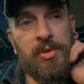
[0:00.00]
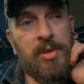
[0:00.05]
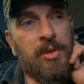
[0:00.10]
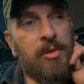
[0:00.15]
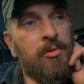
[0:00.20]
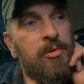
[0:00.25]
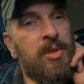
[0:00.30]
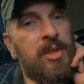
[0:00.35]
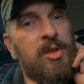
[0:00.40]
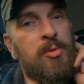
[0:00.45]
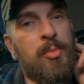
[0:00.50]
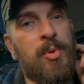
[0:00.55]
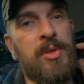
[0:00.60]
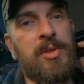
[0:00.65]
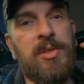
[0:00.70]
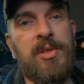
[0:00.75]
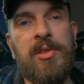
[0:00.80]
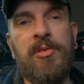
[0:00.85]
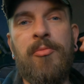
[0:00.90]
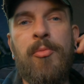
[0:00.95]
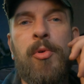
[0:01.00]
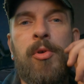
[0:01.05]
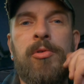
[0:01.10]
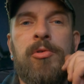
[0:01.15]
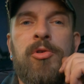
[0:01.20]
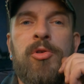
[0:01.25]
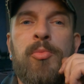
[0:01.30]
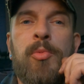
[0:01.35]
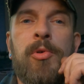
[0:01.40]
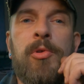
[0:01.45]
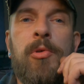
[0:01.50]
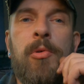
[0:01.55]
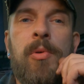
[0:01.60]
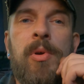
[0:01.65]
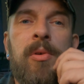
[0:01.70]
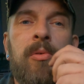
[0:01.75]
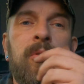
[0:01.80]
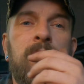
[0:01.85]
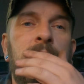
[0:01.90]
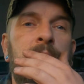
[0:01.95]
they're not expensive, but just bought a
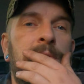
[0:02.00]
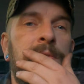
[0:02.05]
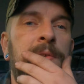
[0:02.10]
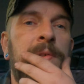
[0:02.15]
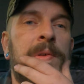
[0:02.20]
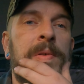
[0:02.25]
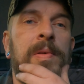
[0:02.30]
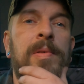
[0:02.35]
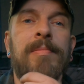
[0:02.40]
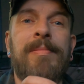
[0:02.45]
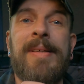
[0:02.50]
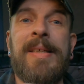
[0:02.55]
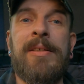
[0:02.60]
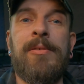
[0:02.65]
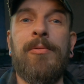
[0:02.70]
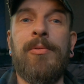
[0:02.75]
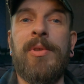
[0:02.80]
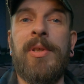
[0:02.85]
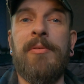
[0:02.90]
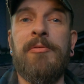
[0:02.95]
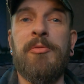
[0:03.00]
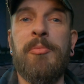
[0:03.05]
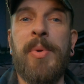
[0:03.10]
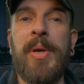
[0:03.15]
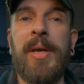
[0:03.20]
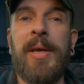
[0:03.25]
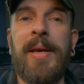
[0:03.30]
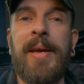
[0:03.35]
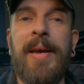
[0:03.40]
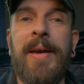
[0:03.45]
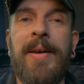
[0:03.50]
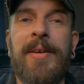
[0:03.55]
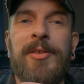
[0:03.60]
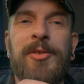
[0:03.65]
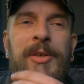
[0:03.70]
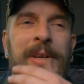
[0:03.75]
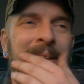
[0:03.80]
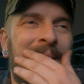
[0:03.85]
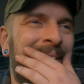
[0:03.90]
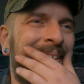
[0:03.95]
house, so you know, I don't have spare
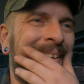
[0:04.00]
cash.